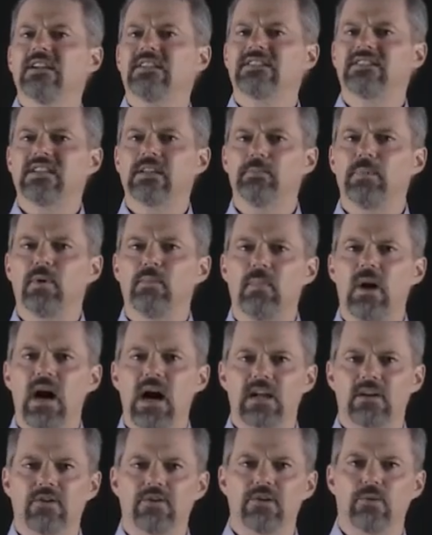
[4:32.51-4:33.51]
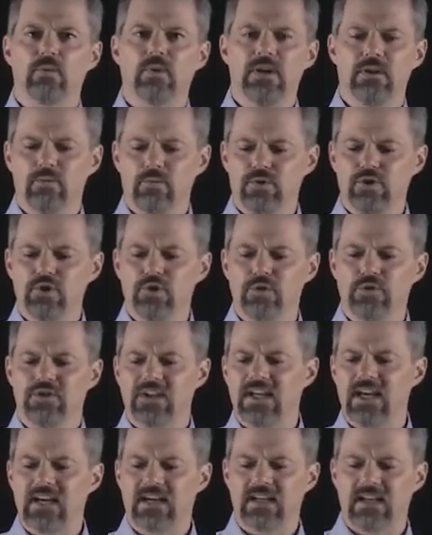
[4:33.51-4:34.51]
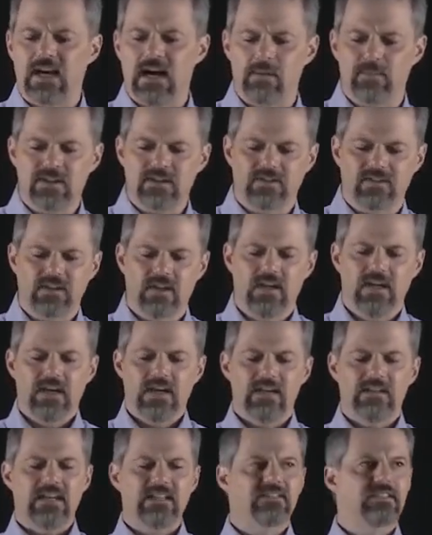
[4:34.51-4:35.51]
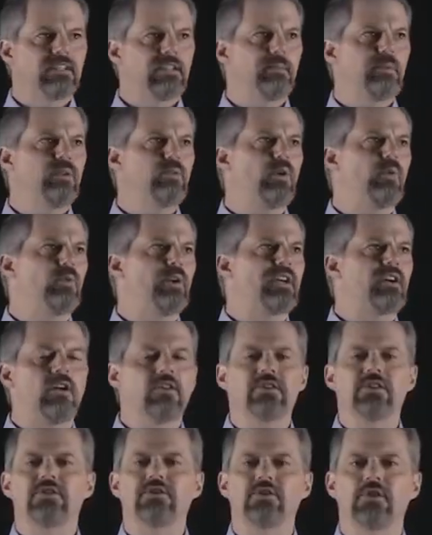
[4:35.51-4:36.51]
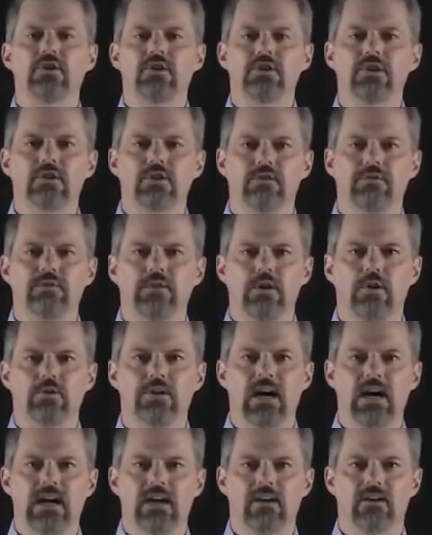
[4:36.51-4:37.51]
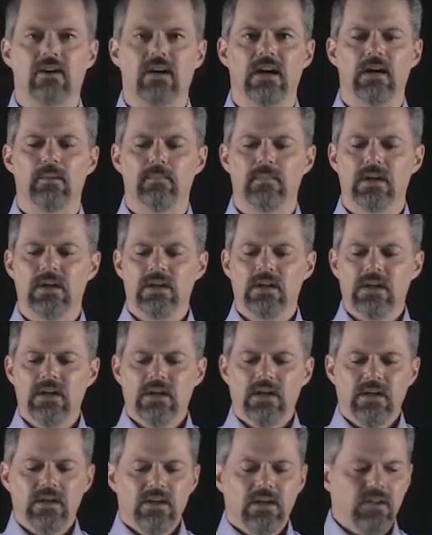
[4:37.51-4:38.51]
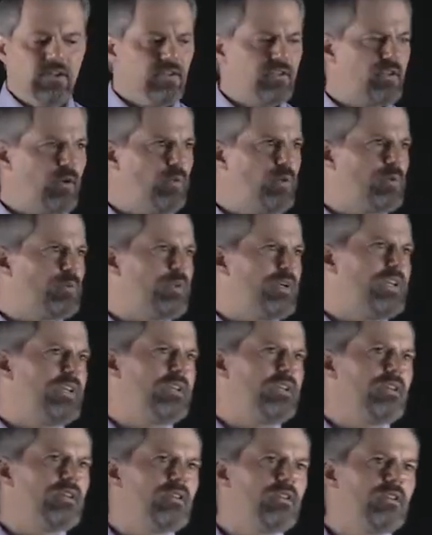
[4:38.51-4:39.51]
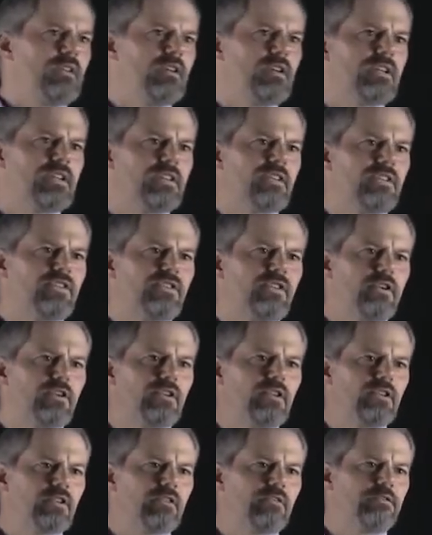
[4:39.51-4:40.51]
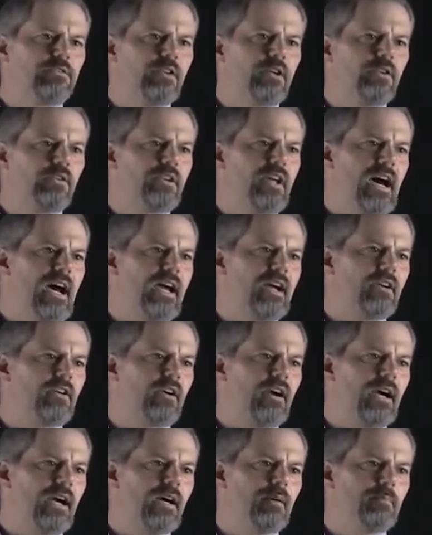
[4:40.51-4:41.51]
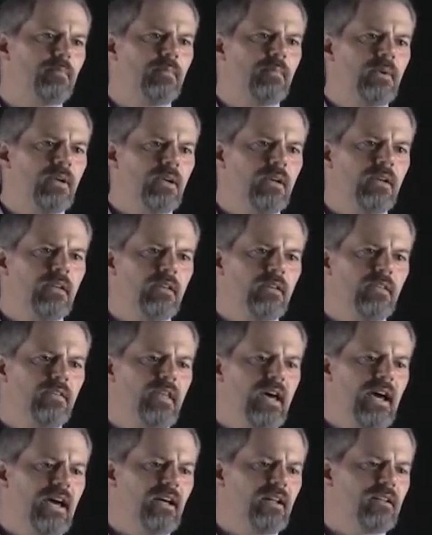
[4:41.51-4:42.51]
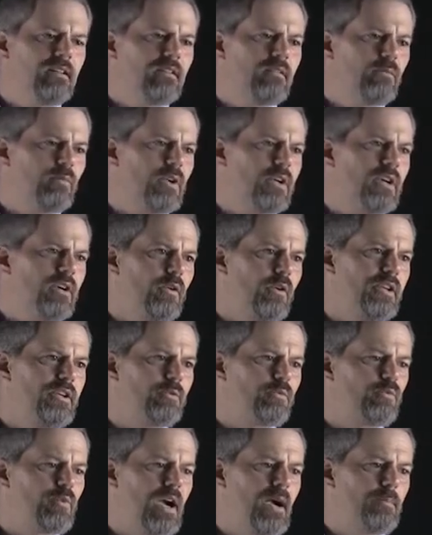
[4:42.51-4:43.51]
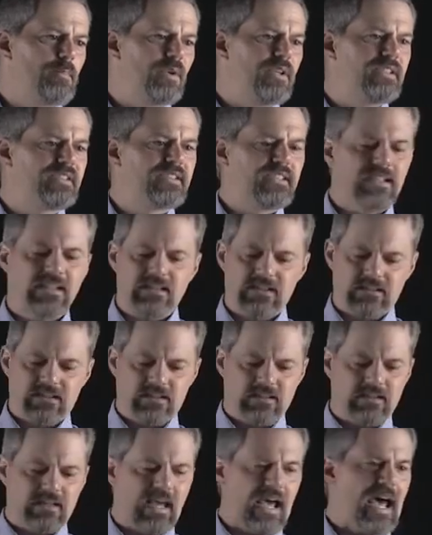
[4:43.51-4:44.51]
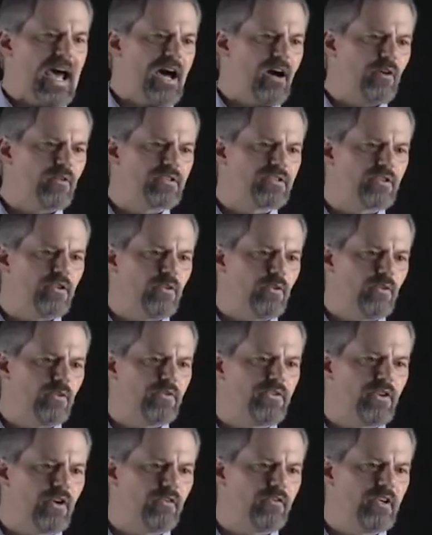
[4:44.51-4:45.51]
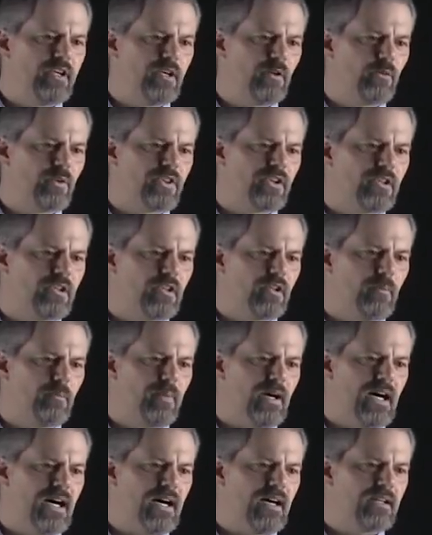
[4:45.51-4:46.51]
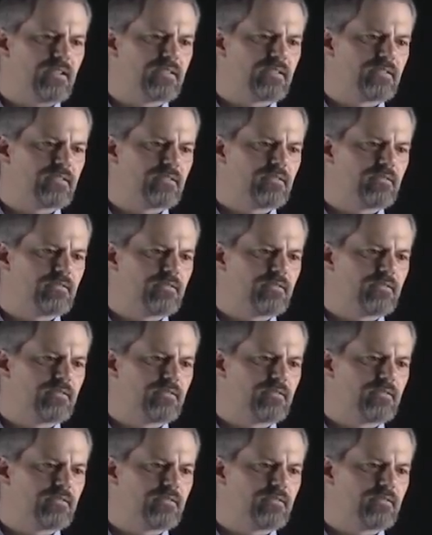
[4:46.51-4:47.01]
simple model that we use in economics, and that's going to be what we call the circular flow diagram. So when we look at the circular flow diagram, that we're going to represent households over here with a little box.